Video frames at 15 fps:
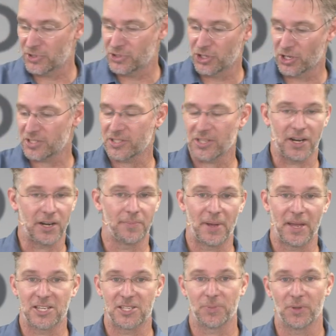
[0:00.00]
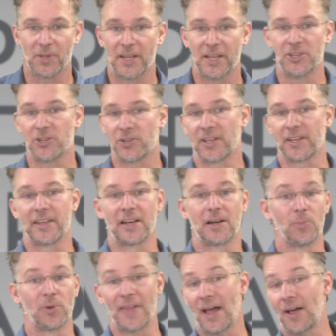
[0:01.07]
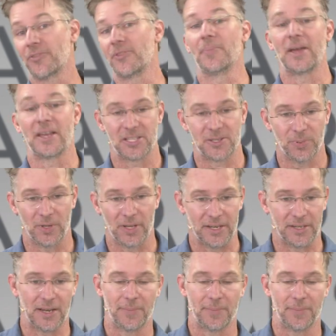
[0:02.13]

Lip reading: just on a base plate, you can get them without the base plate.